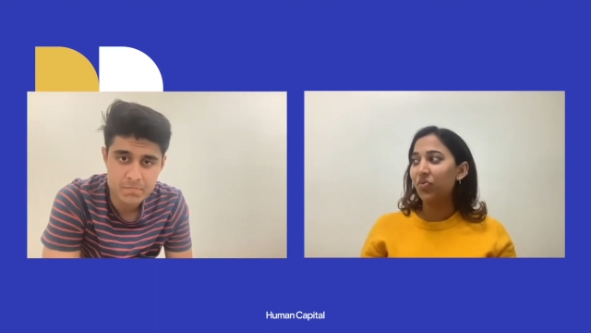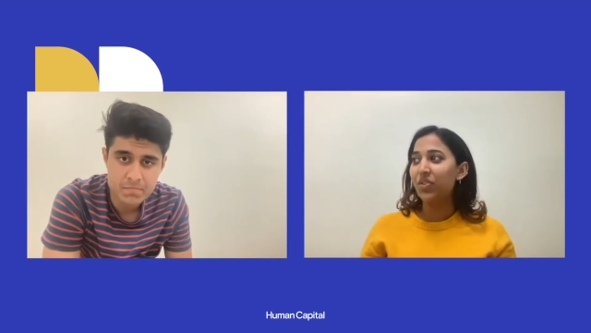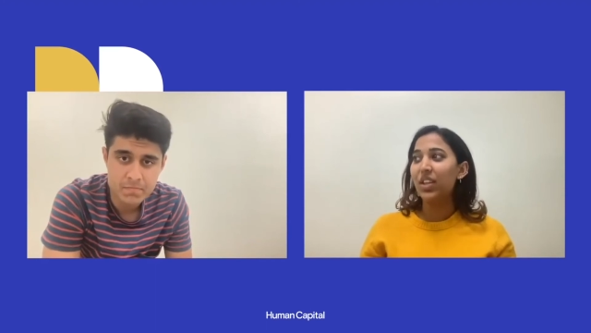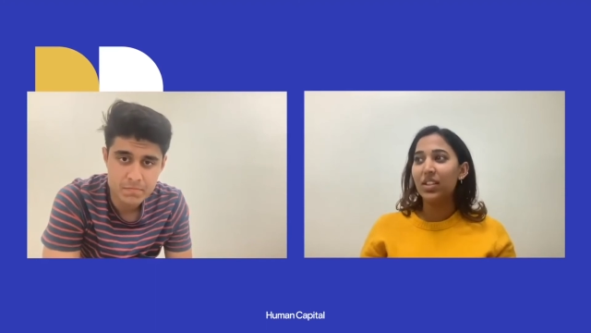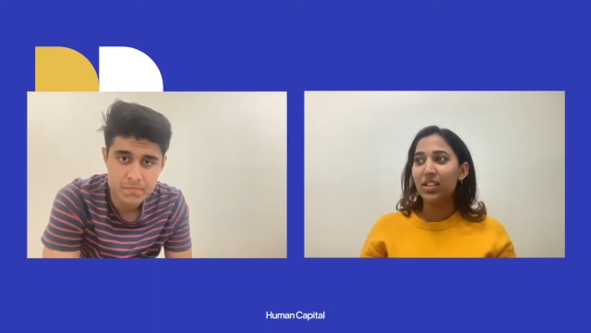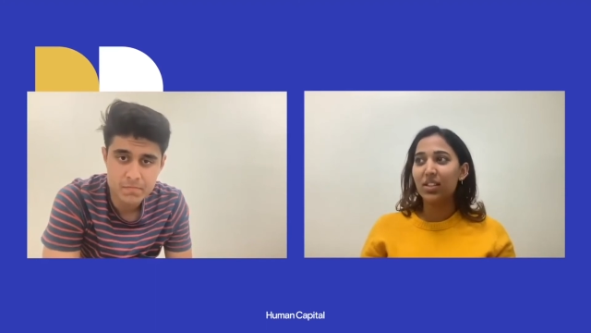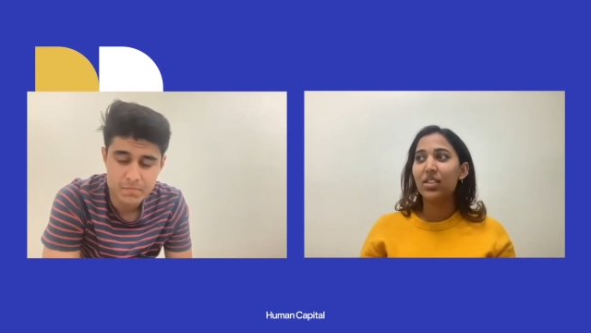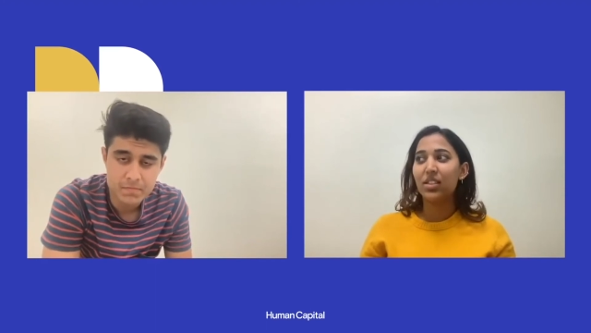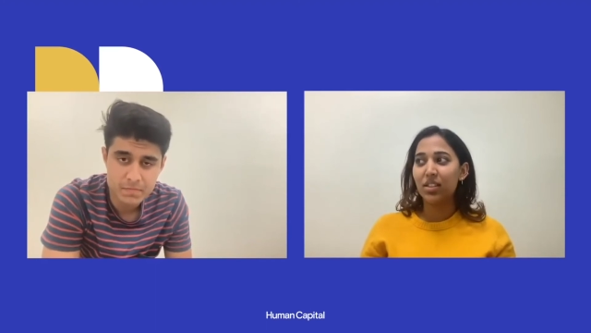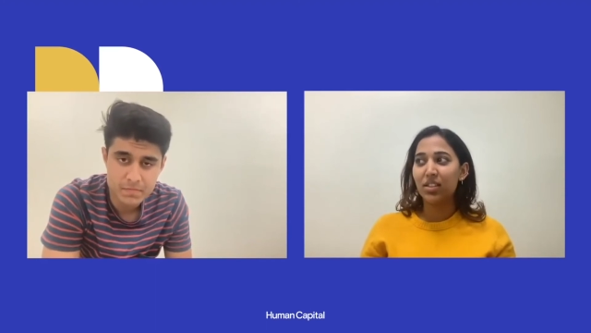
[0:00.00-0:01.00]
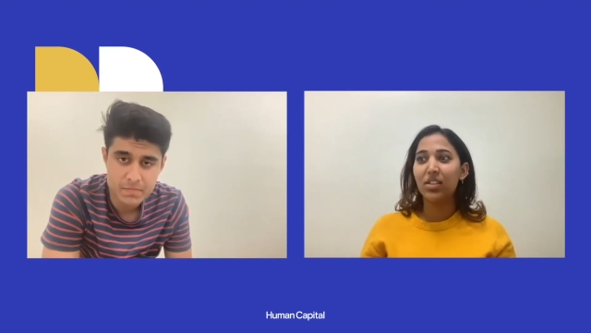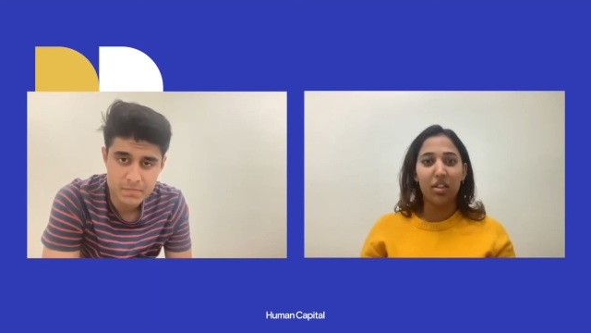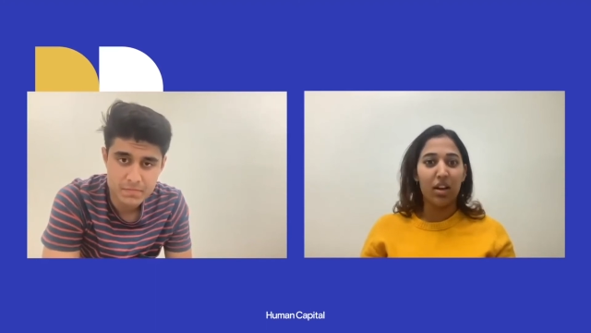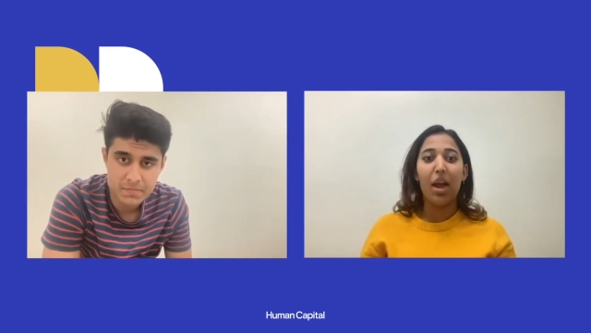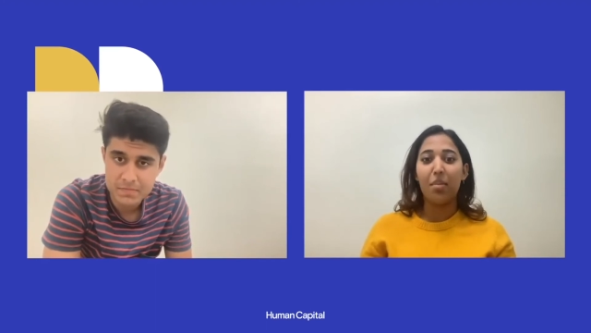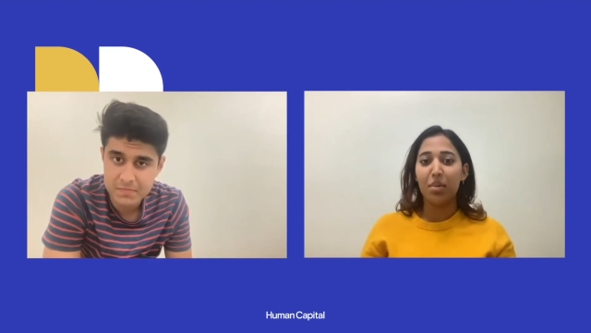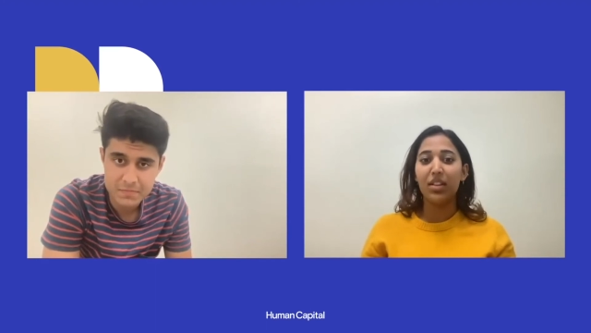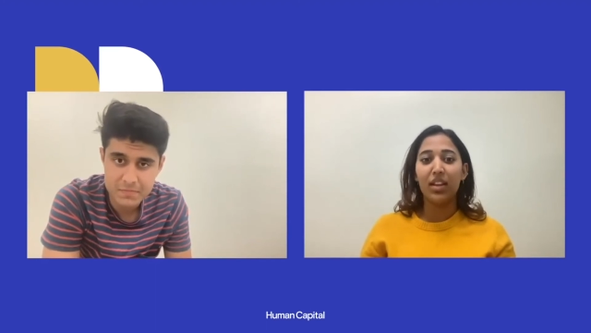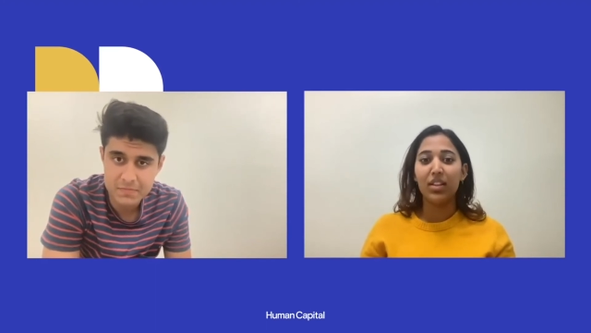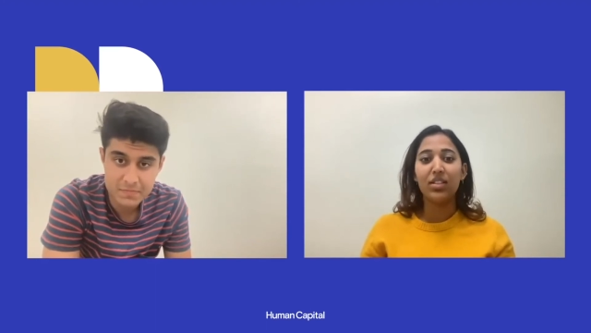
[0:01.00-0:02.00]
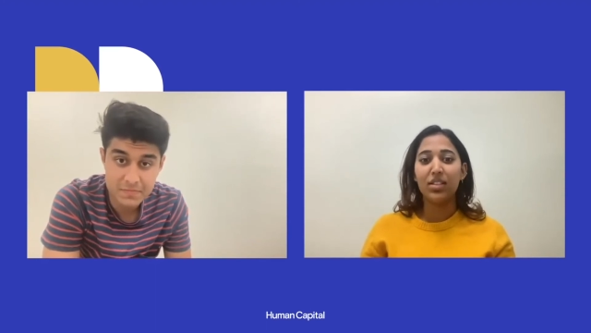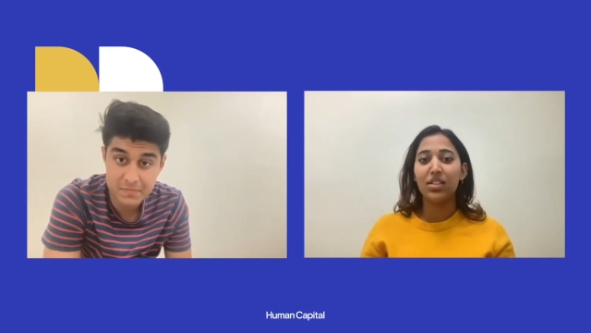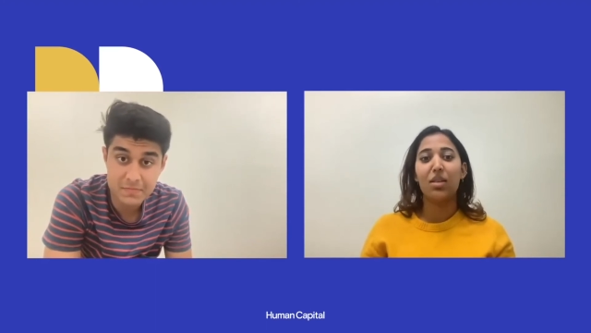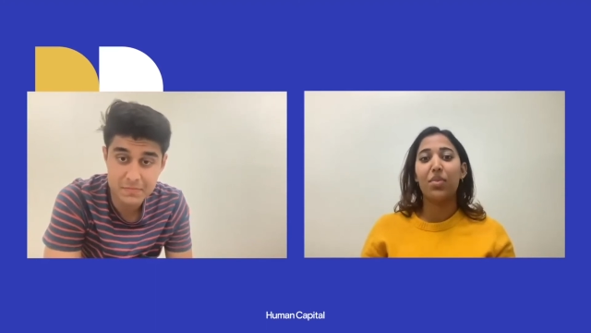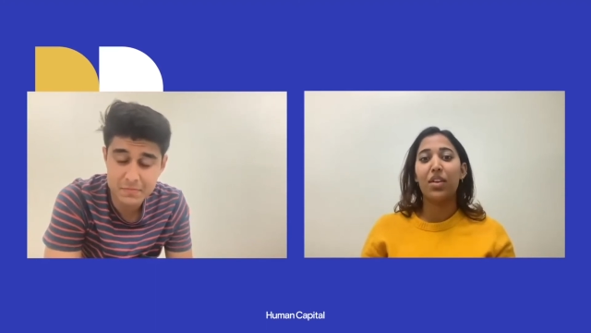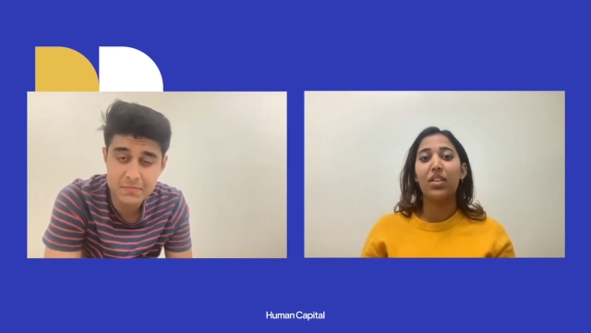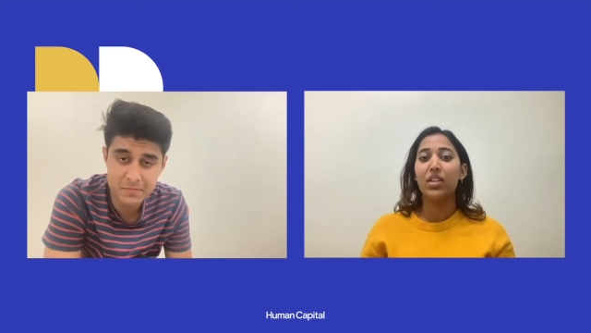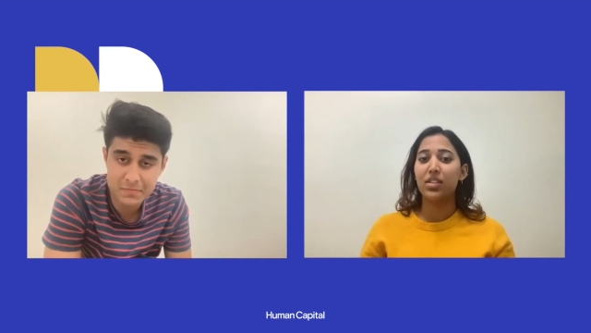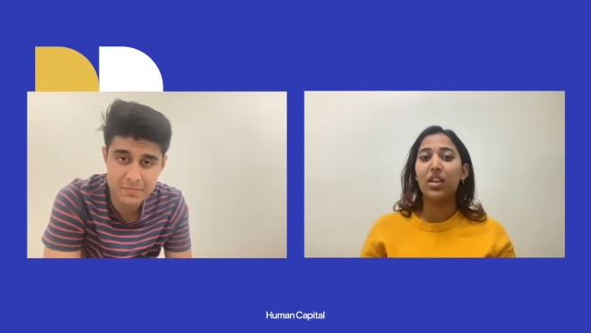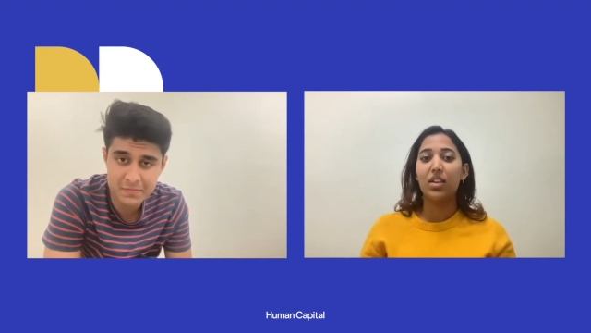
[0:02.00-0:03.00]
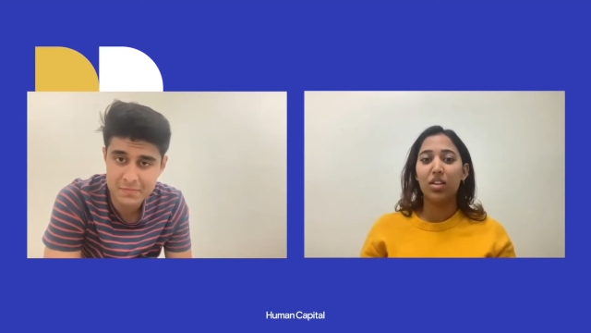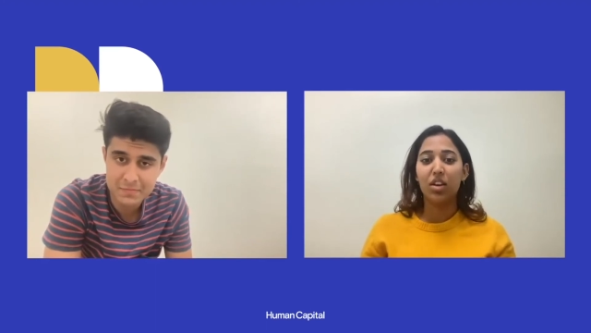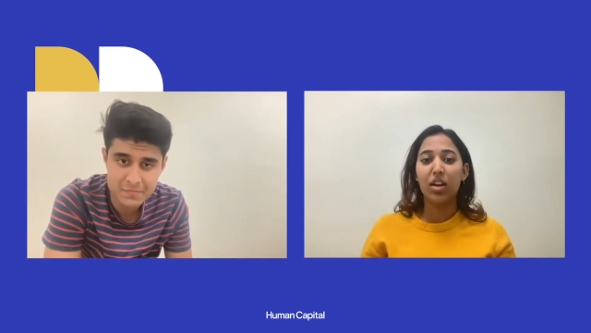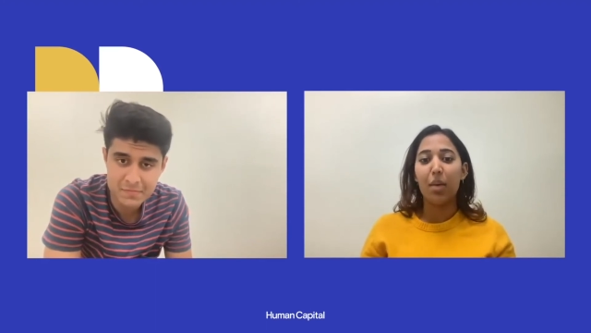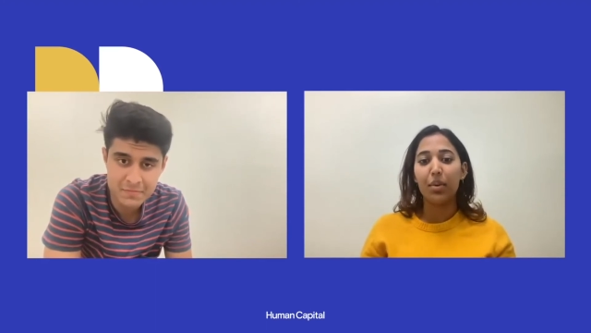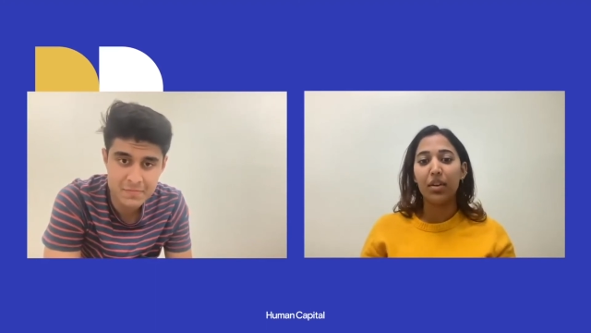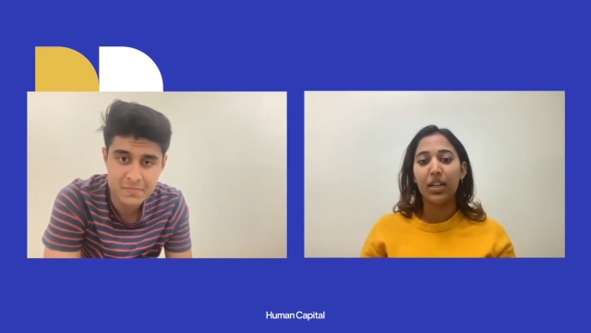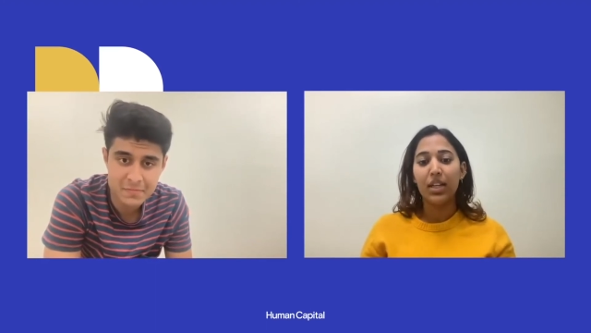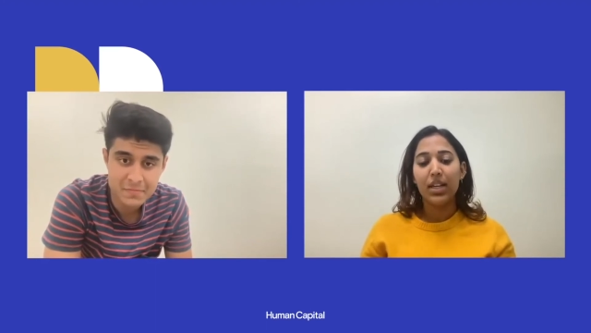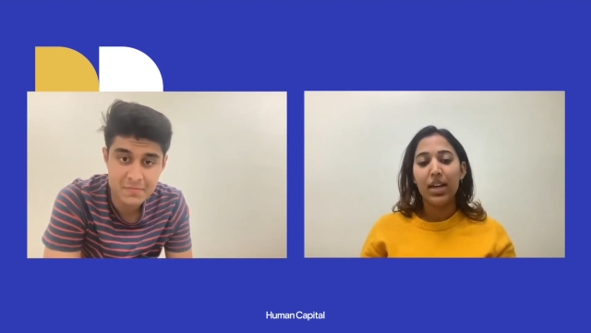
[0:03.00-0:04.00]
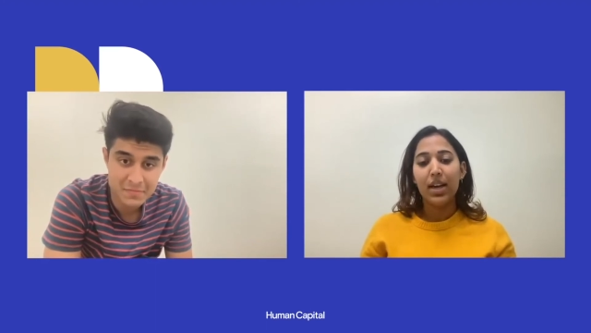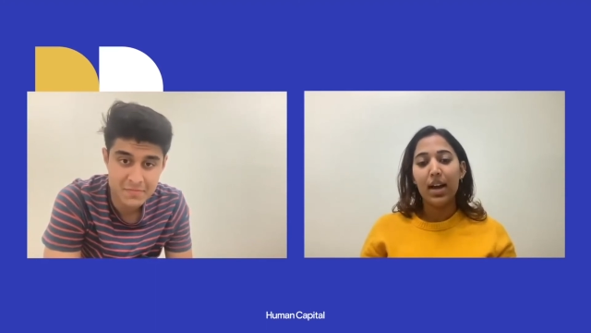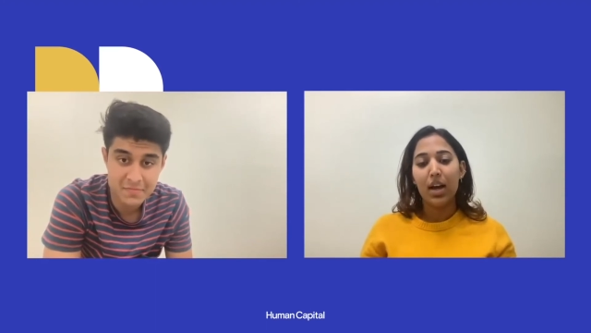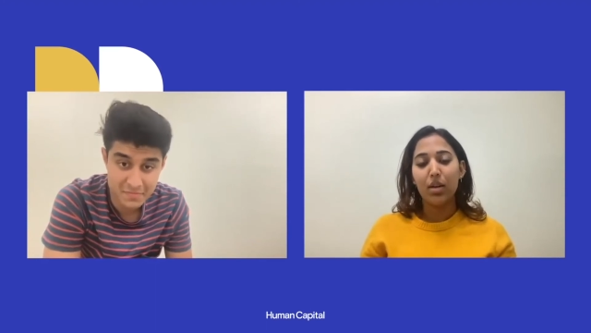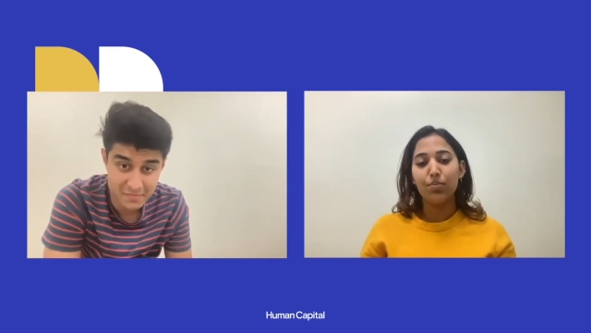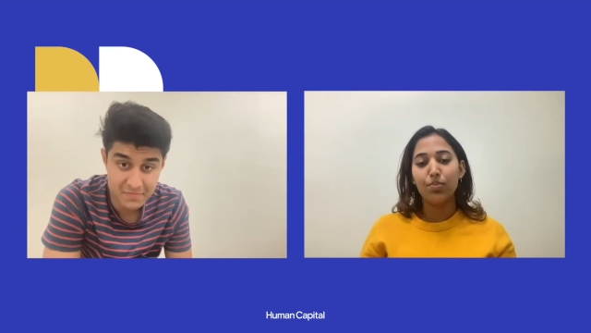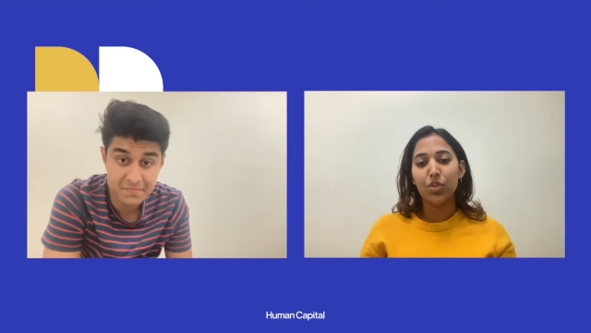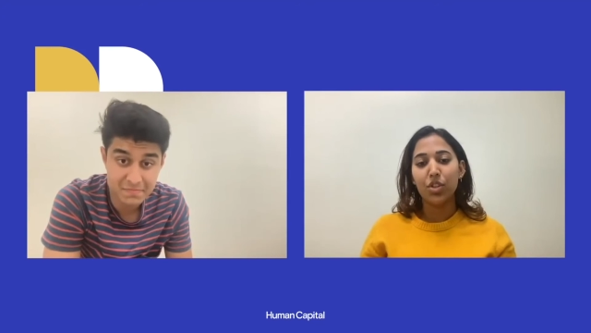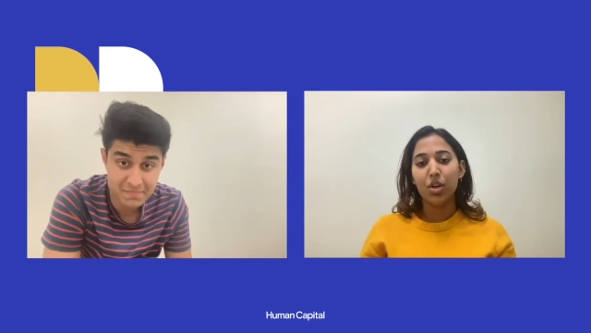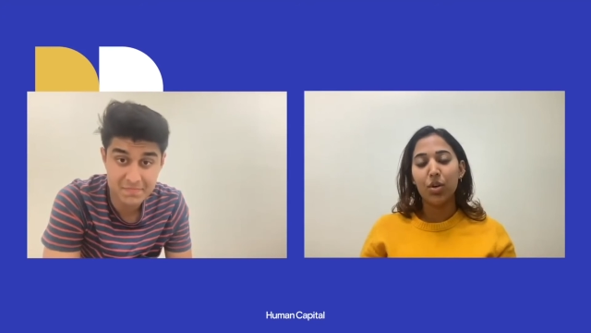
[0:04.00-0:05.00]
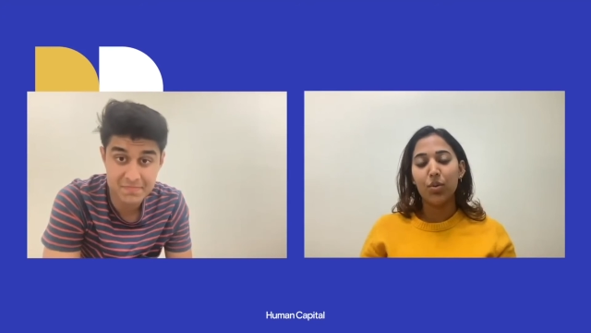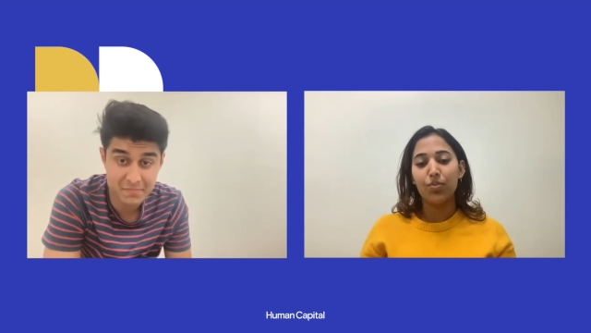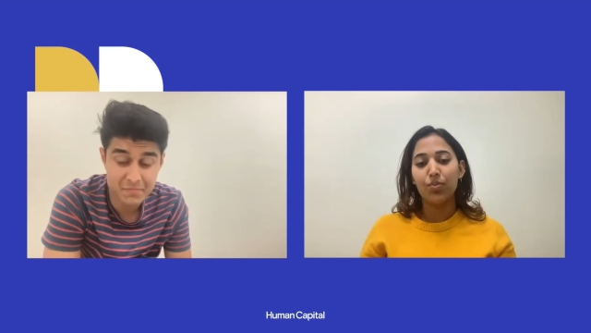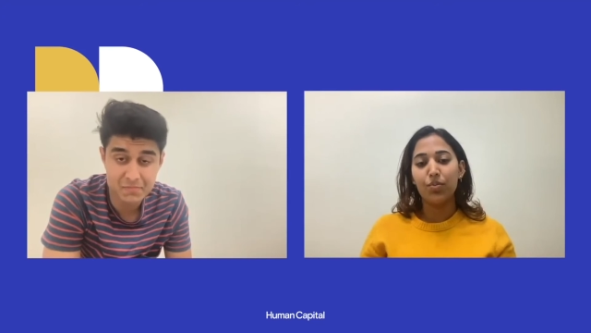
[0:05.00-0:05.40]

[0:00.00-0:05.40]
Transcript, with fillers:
Speaker 1: this could happen like this is something that's like could happen um so